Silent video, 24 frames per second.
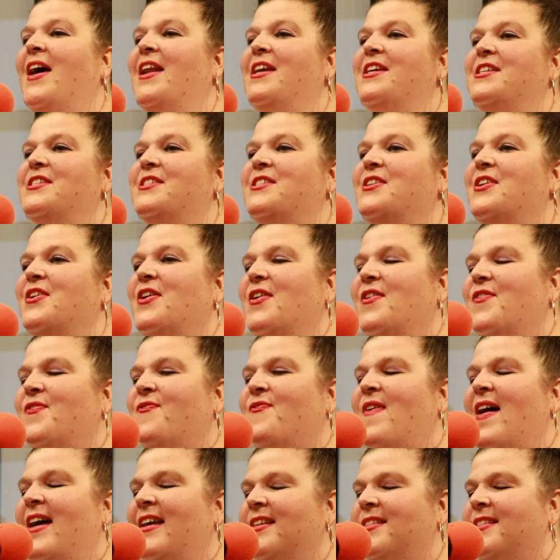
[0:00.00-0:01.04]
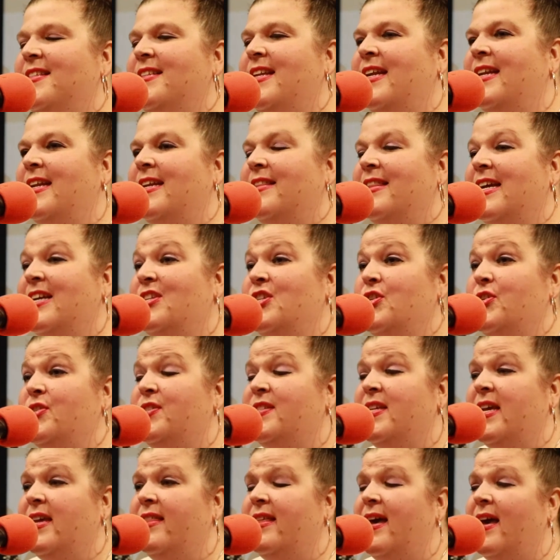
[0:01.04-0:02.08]
That is fascinating that you
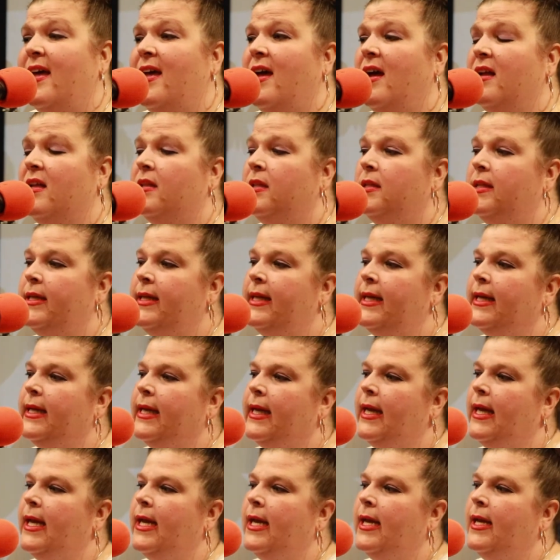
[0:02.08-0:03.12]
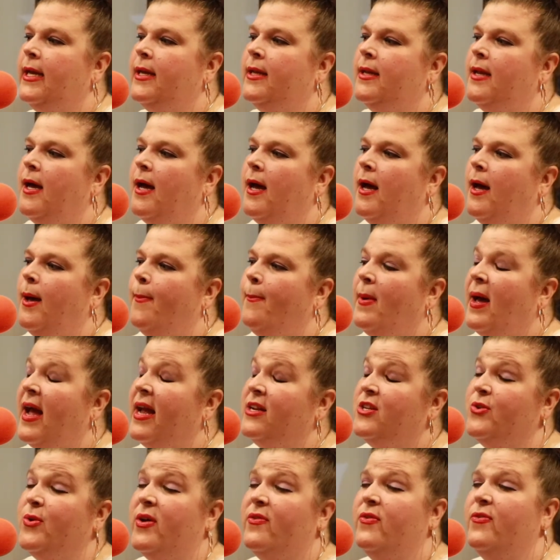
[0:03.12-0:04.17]
say that. Clinic in, I
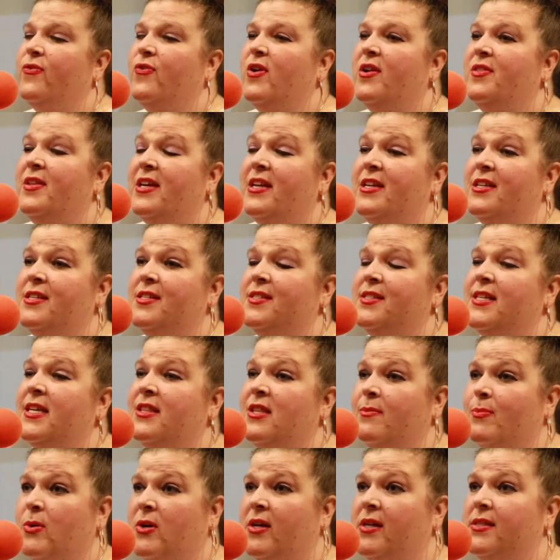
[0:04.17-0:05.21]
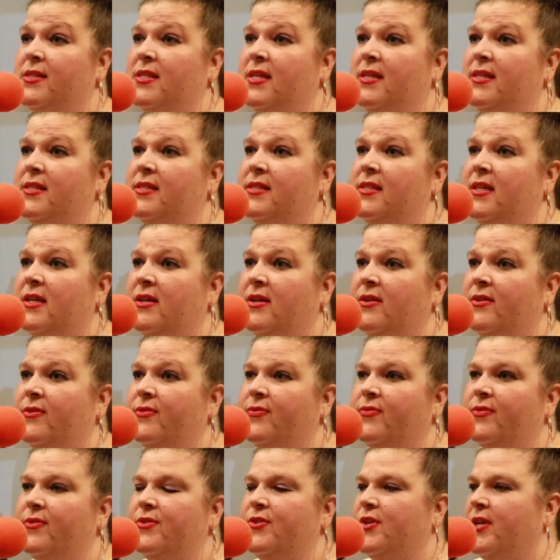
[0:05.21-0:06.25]
do have a friend that is in the process
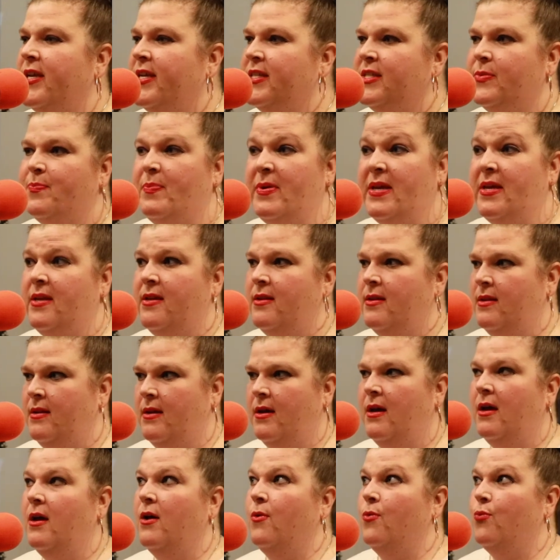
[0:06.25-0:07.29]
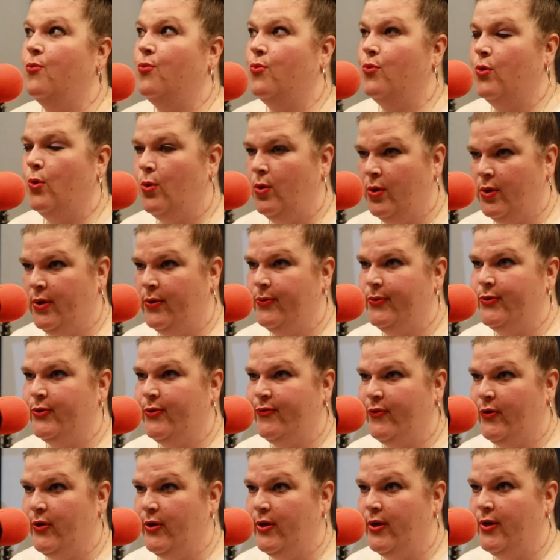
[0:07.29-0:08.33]
of, it's been a roller coaster
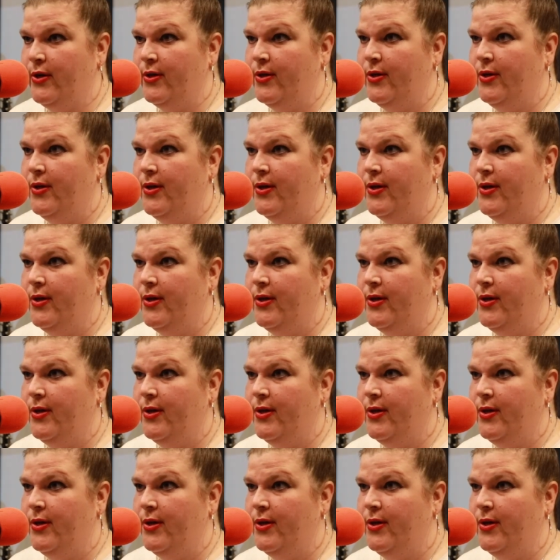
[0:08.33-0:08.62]
for her